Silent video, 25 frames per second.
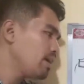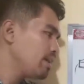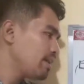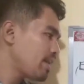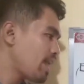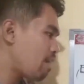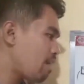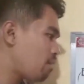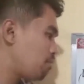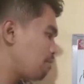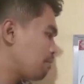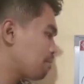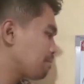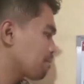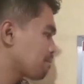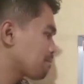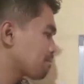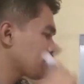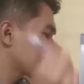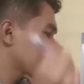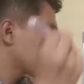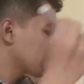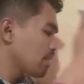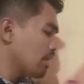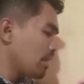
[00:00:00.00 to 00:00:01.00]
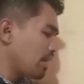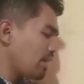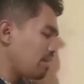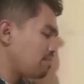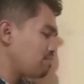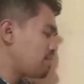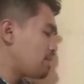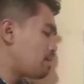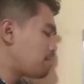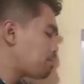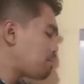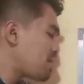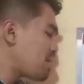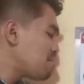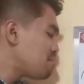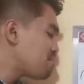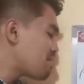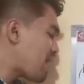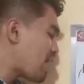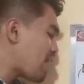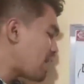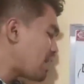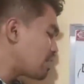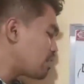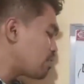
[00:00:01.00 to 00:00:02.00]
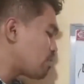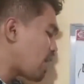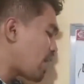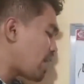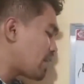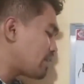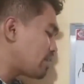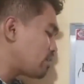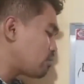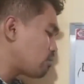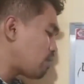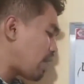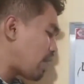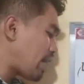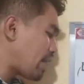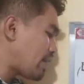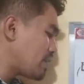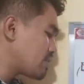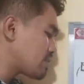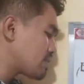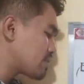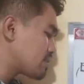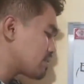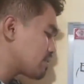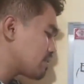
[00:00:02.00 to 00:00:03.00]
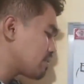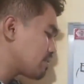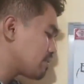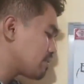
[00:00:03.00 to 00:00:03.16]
Now, if the p-value otherwise